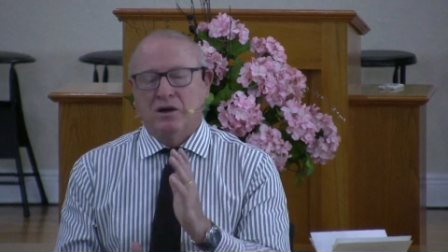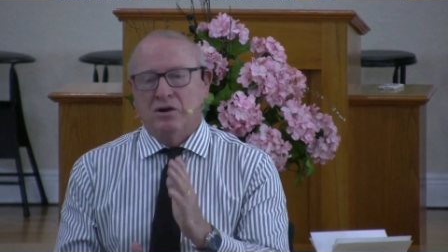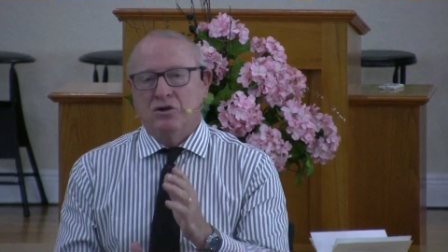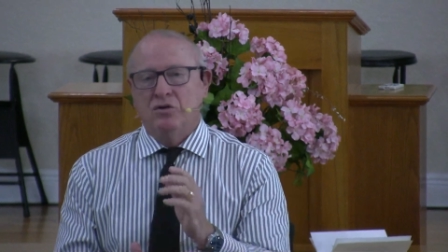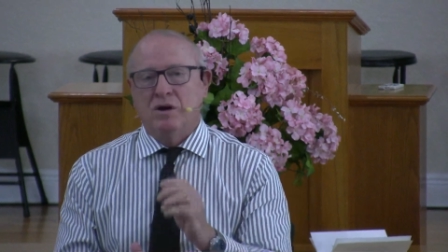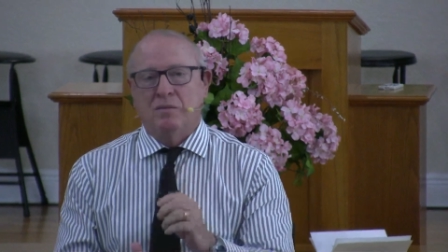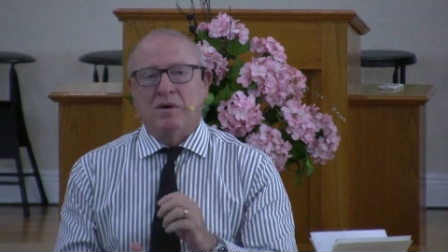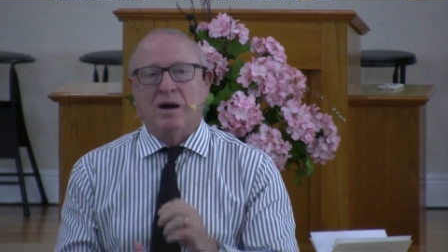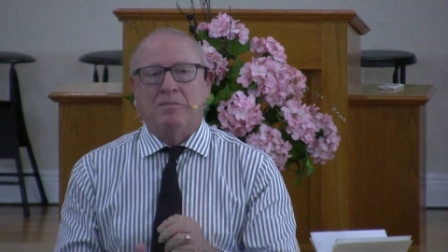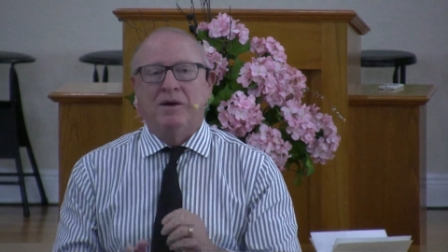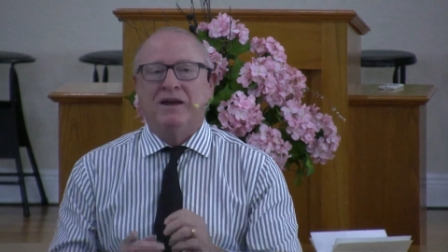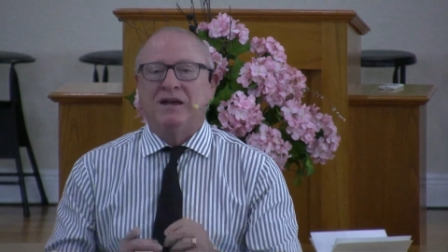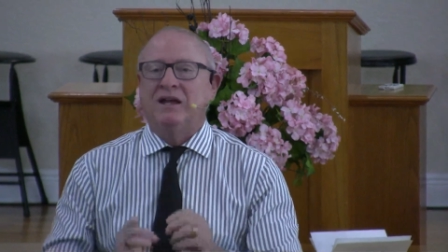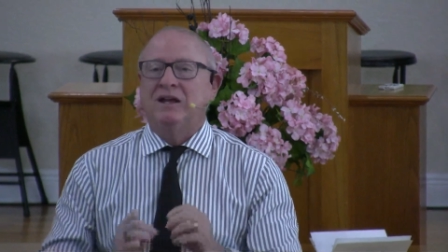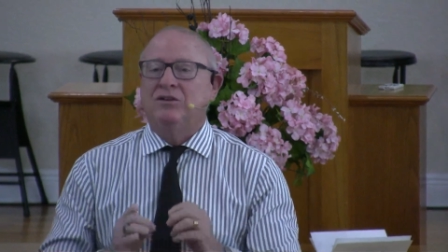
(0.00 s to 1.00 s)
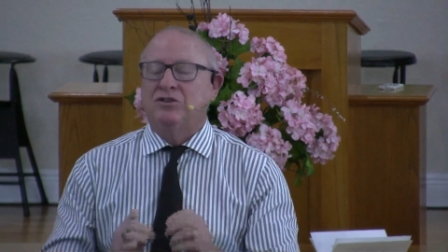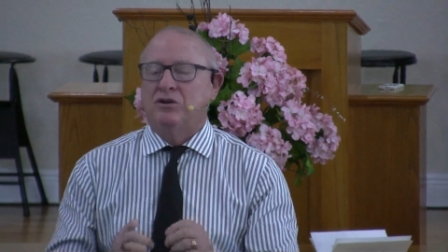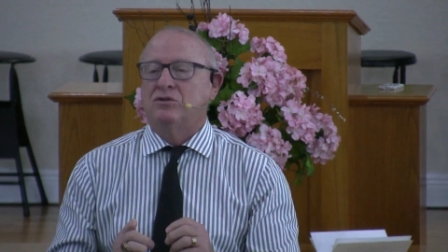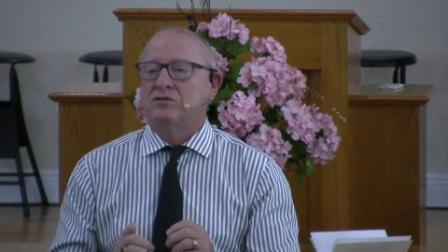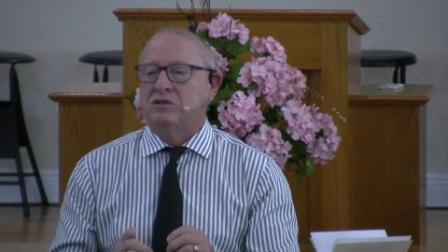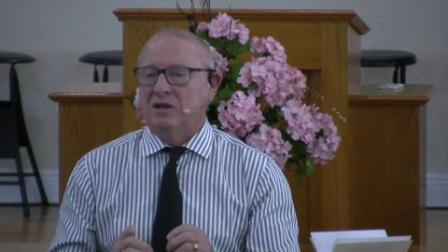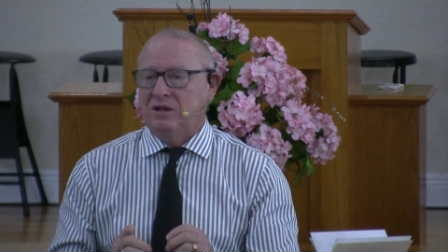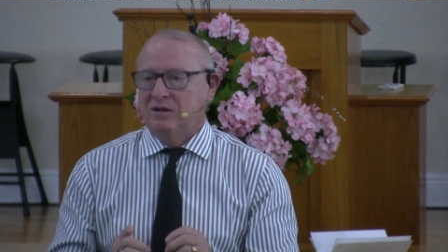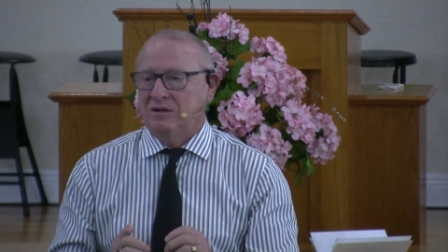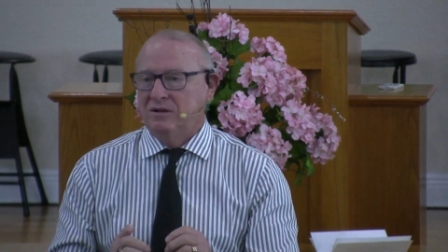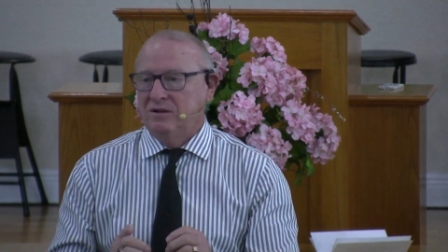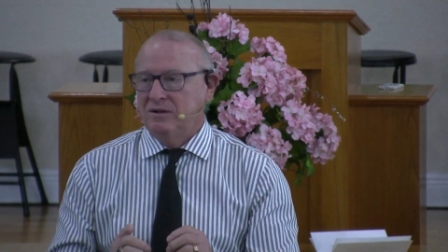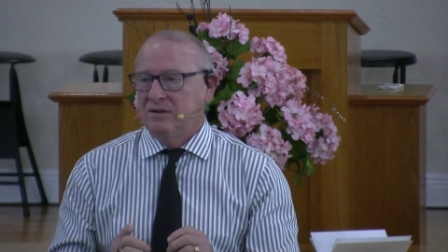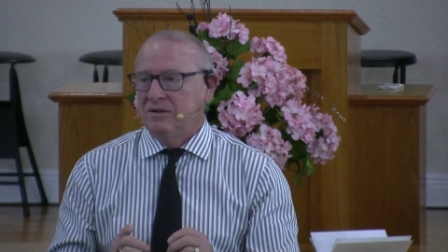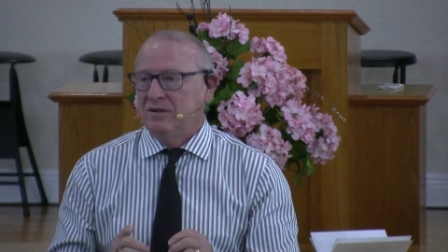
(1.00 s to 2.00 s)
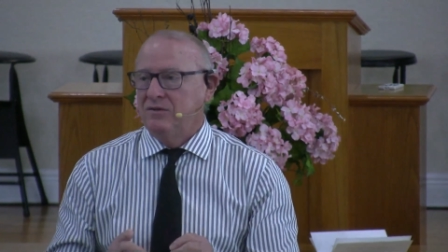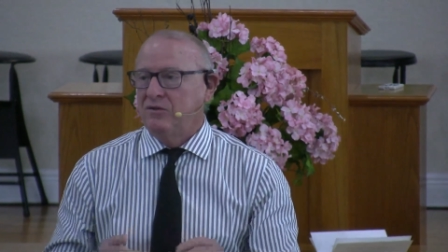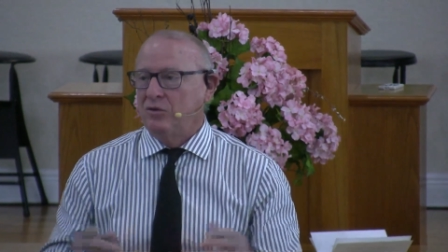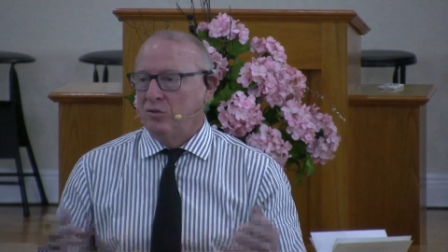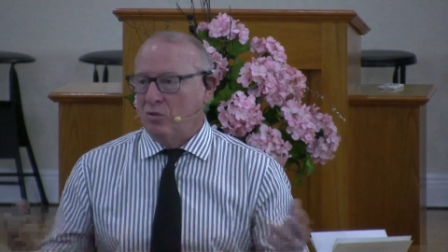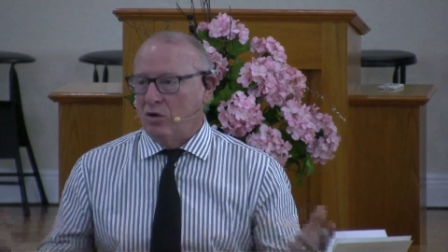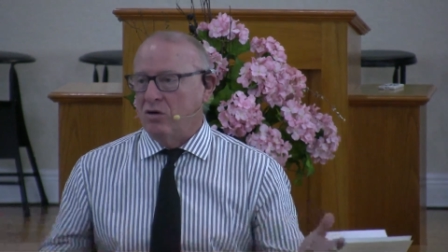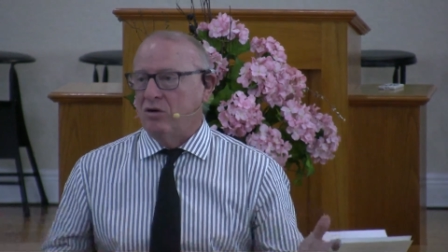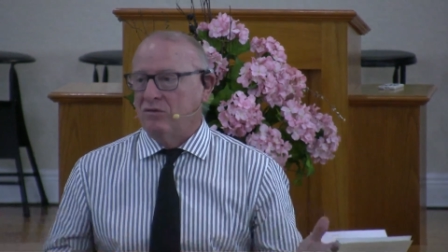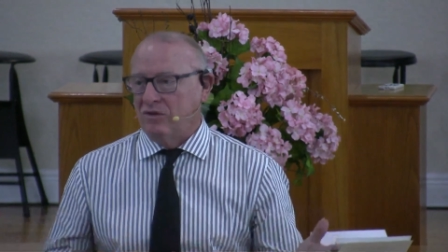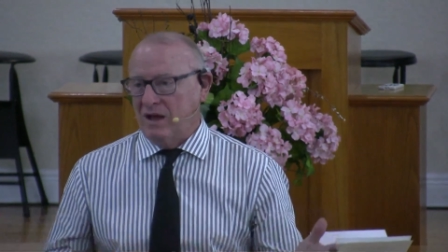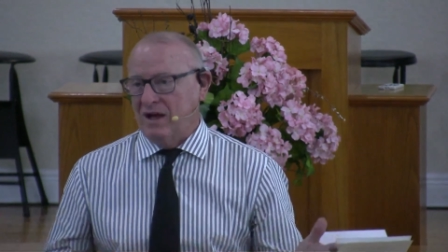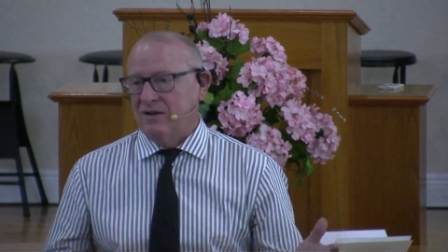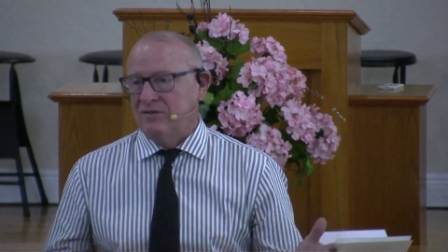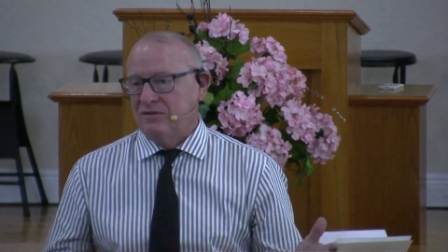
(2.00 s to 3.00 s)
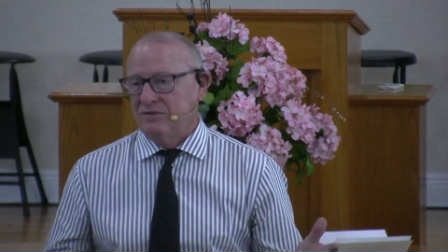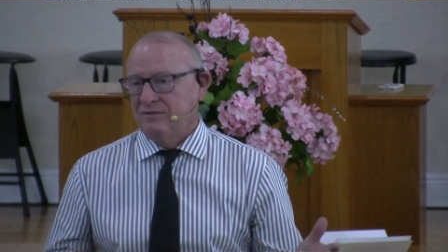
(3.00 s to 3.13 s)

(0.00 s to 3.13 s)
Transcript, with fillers: Who am I making thirsty for the water of life?